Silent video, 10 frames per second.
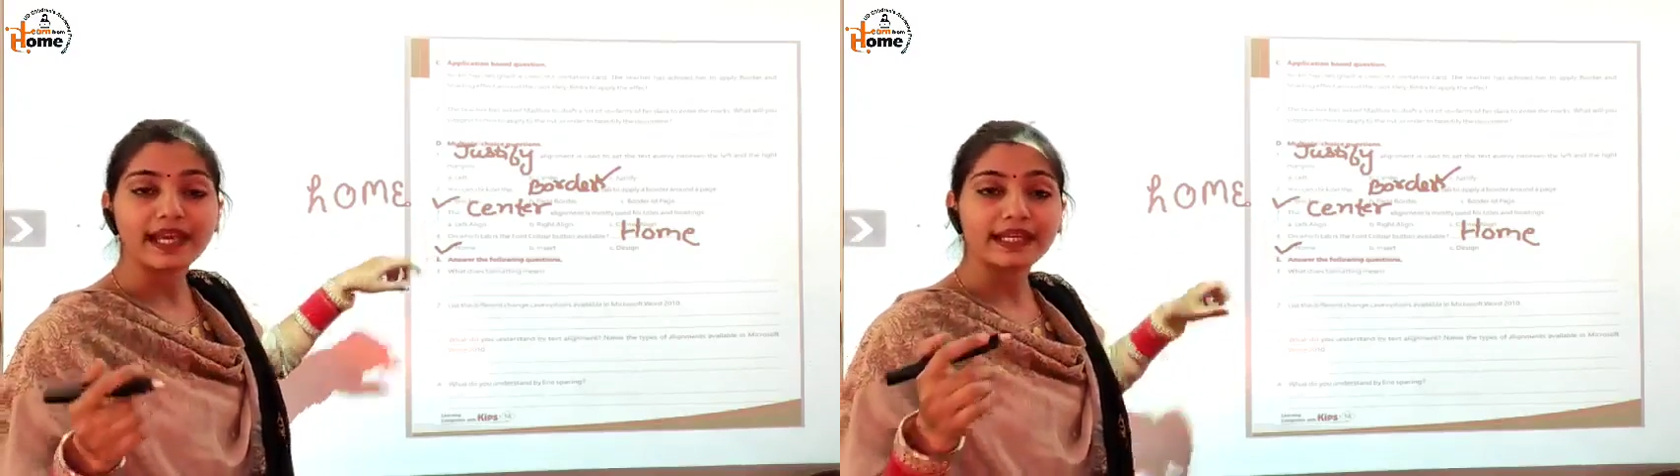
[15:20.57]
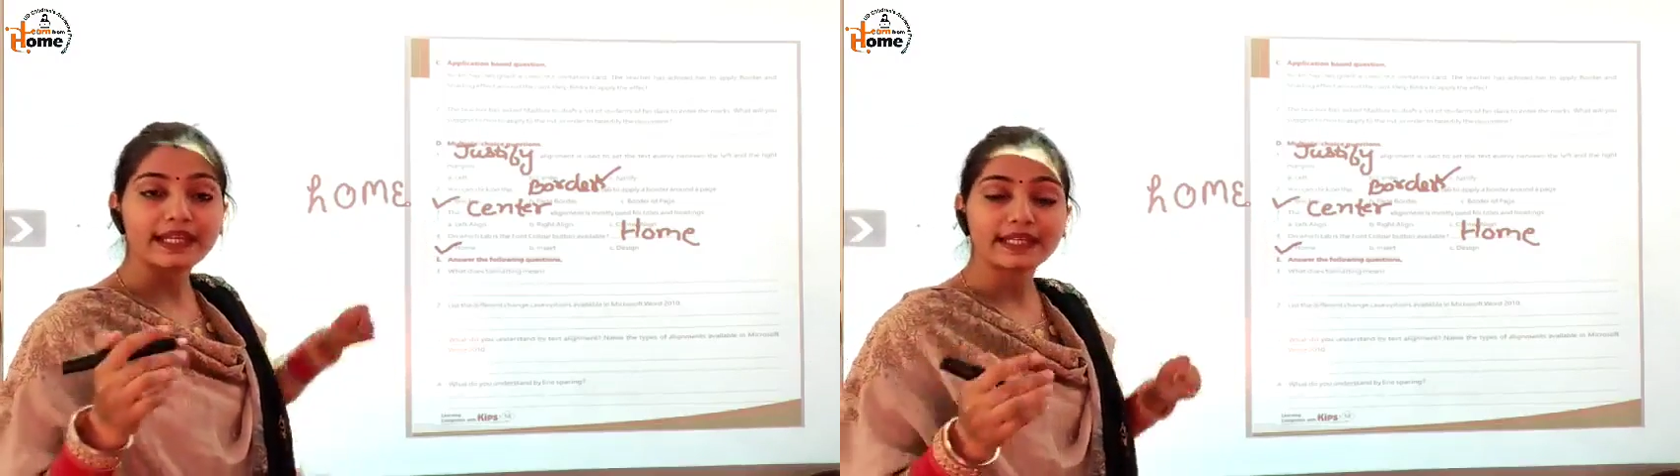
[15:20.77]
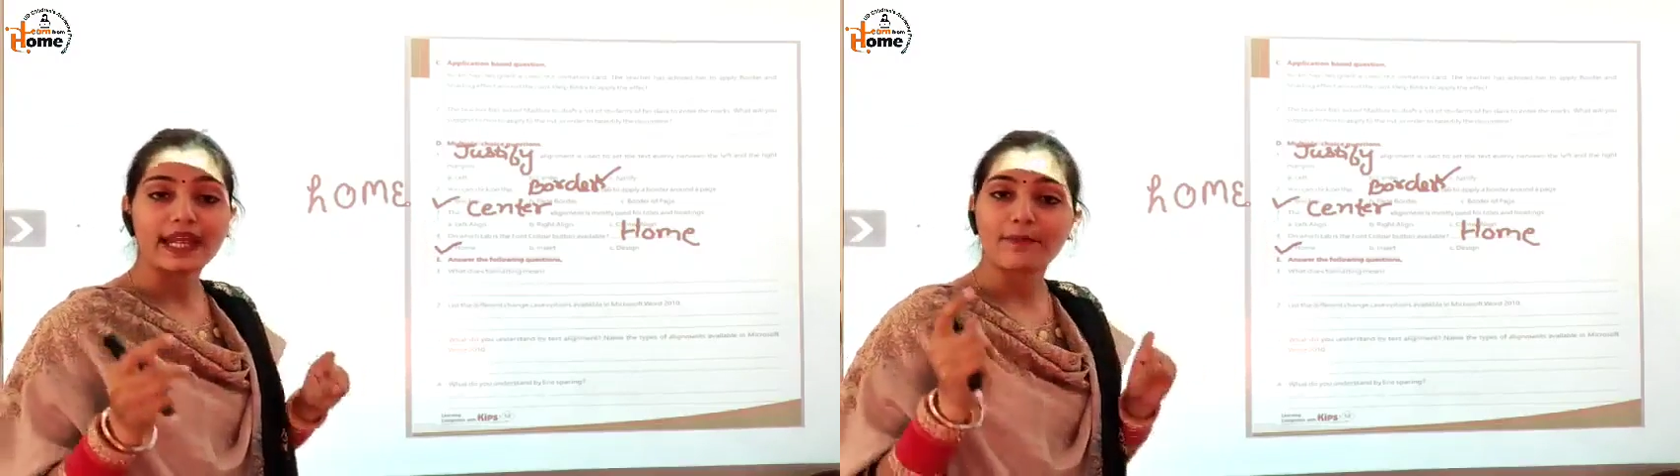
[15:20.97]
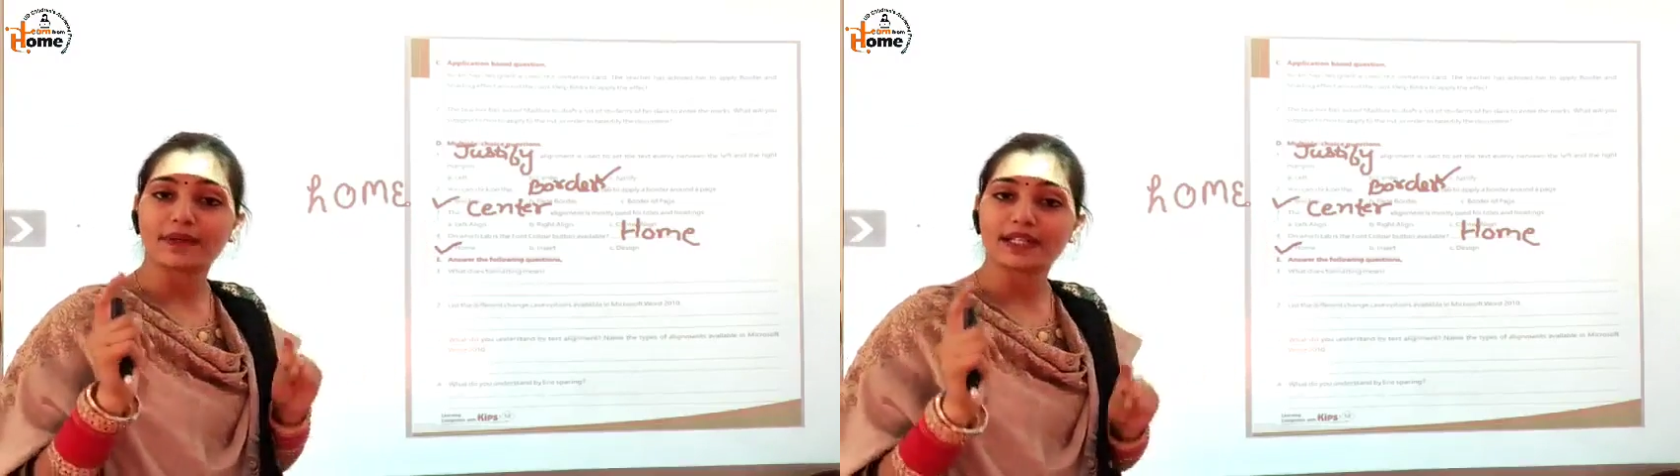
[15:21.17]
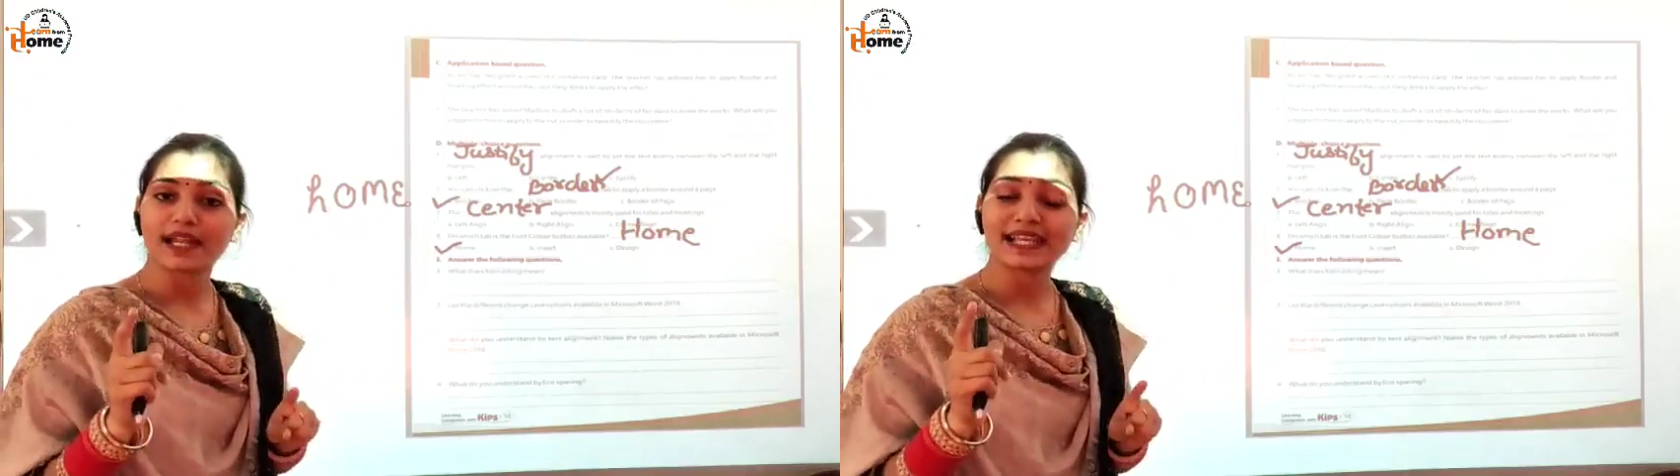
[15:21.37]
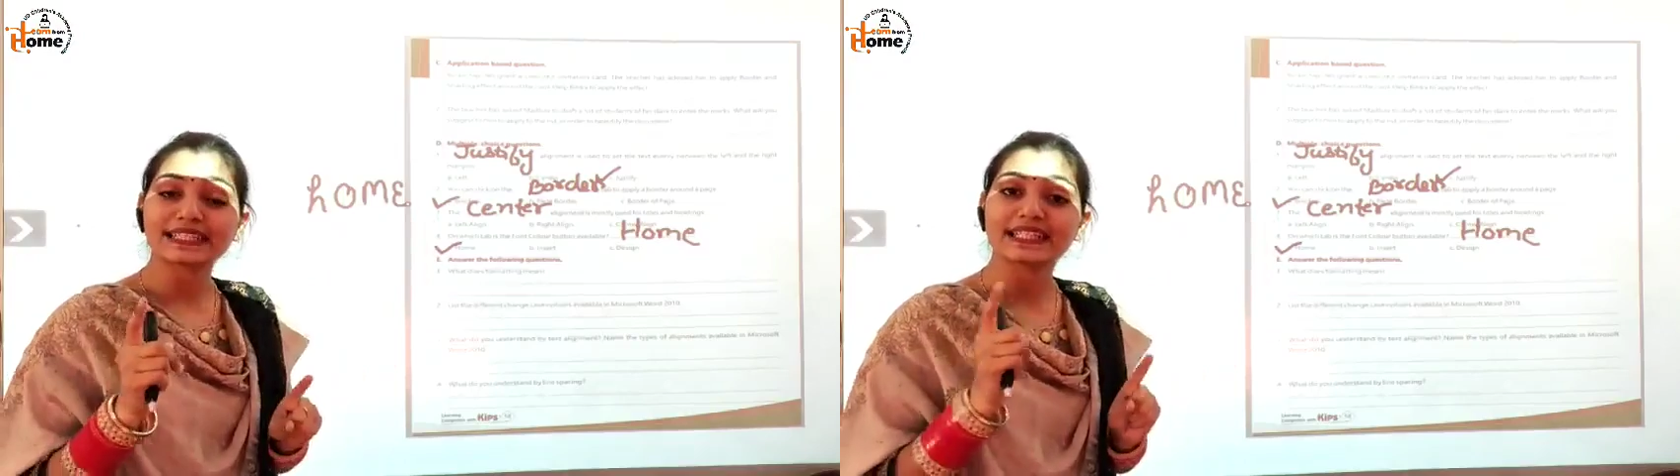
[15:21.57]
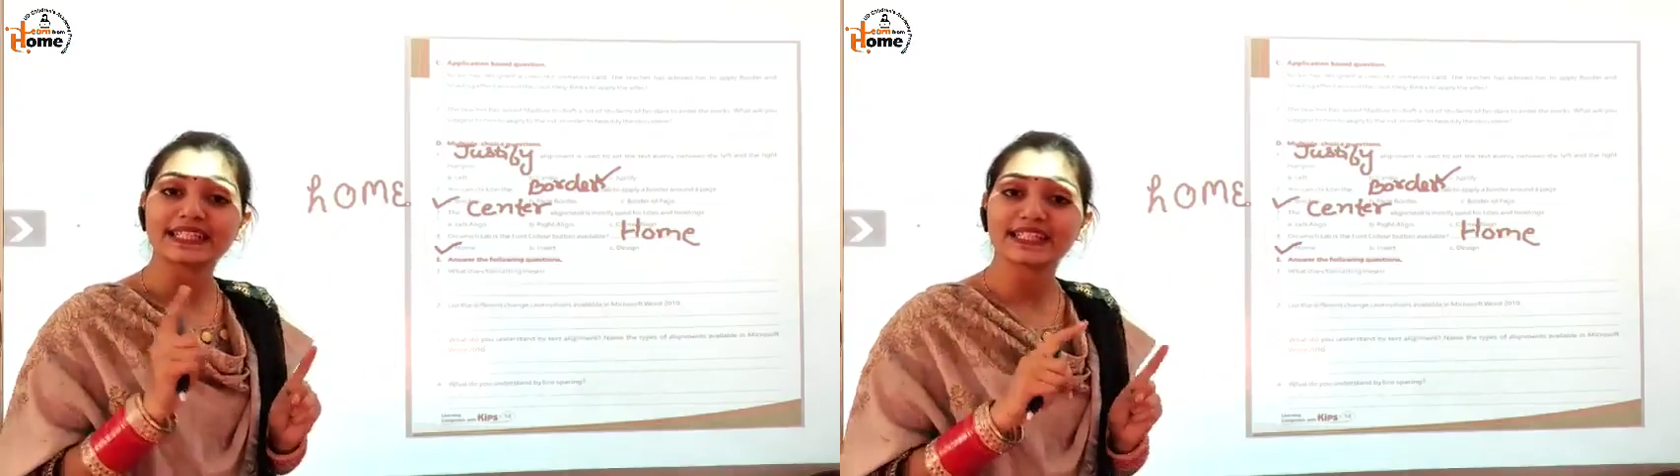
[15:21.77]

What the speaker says: And in capitalized